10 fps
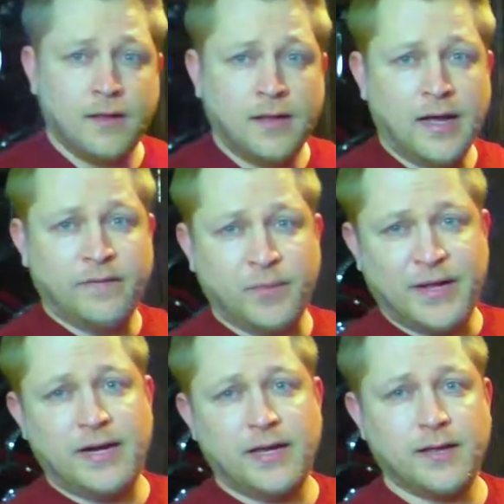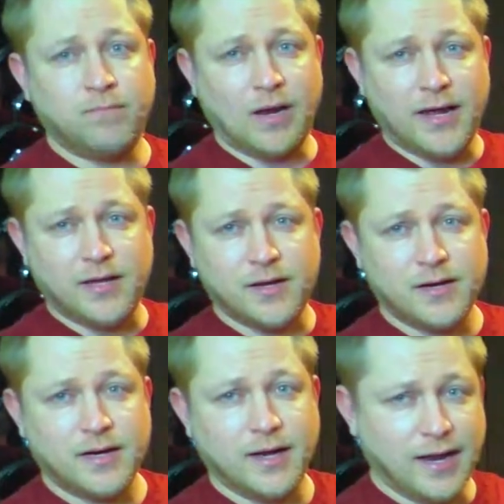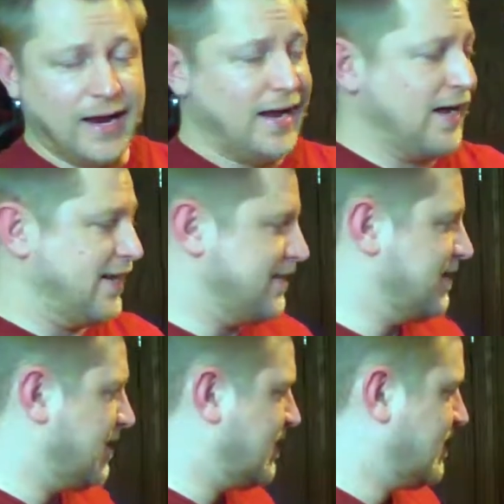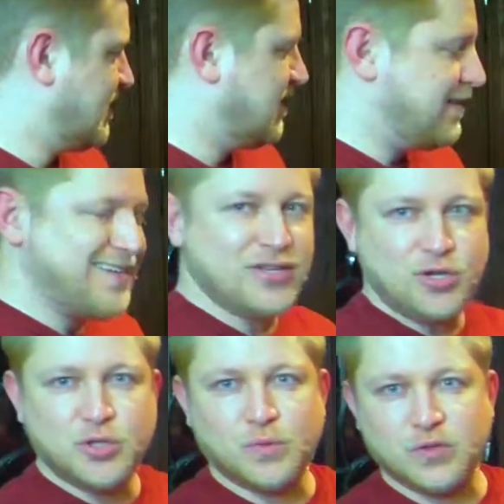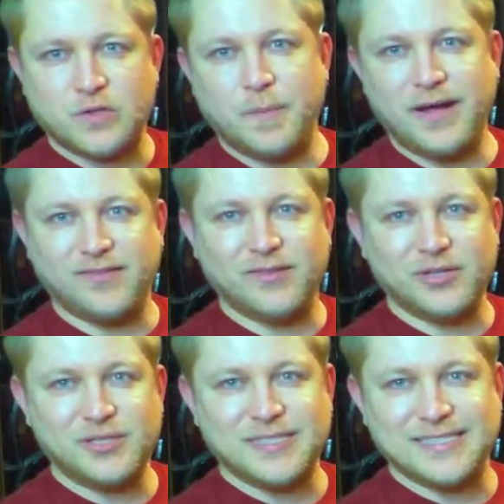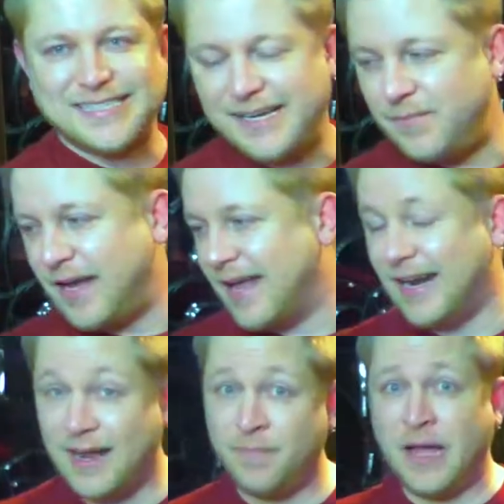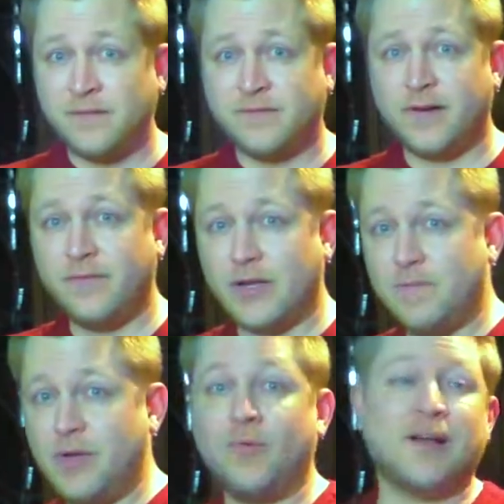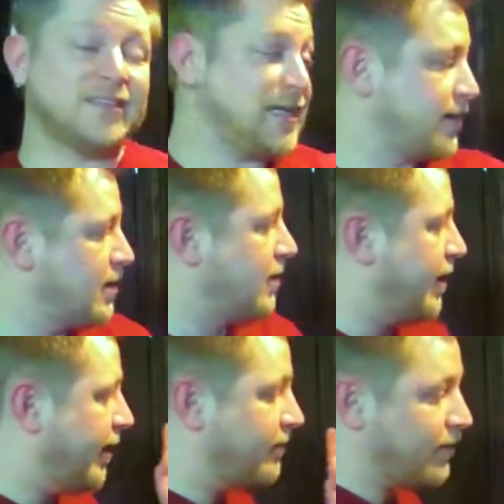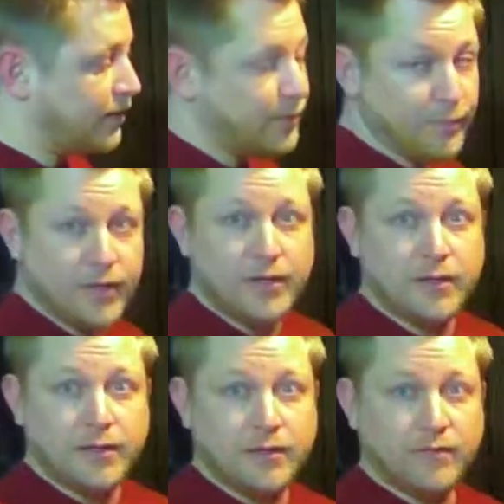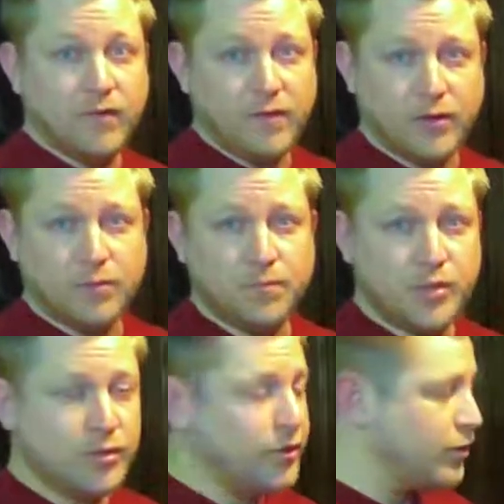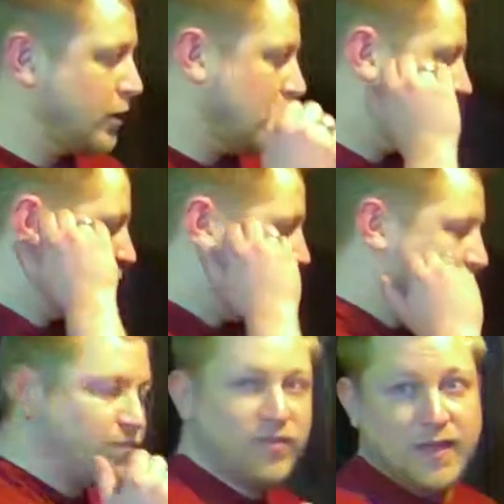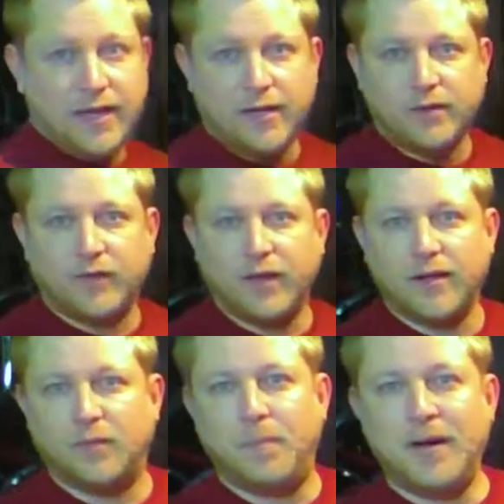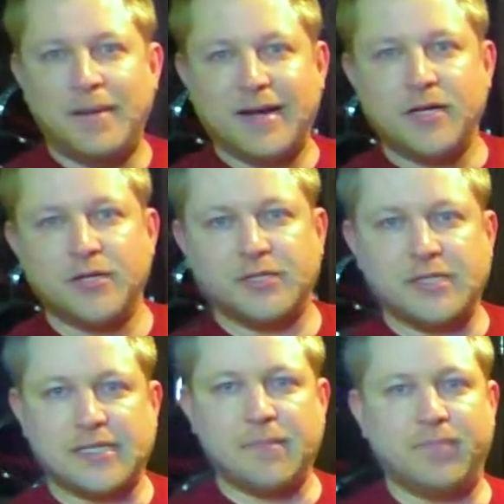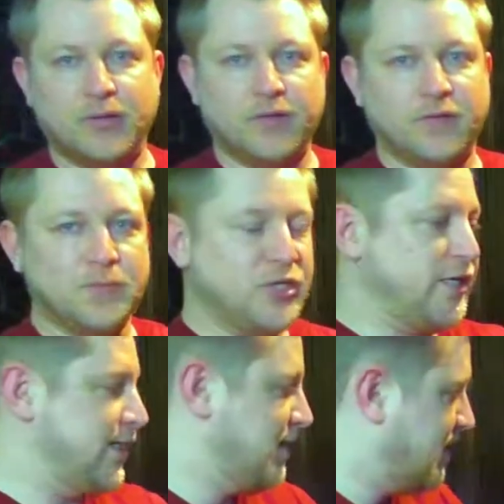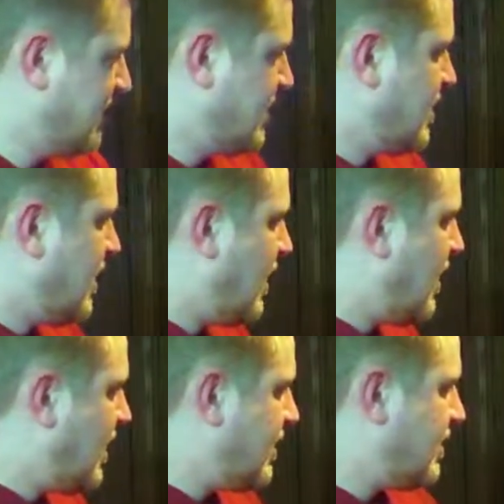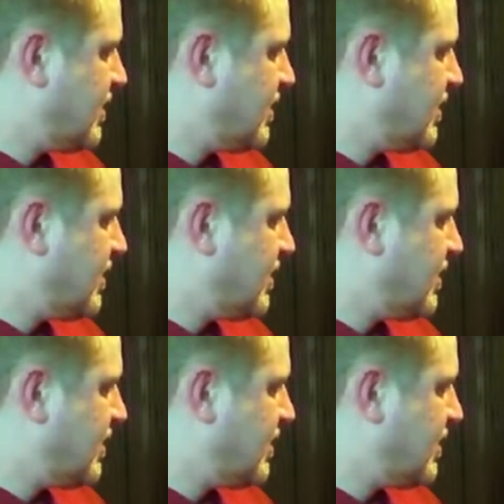Hi everybody, Blank here, and not the usual space you're used to seeing me at. I'm not in front of a computer. Well, technically I guess I am in front of a computer. Thing is, it's been about a year since I built this machine, and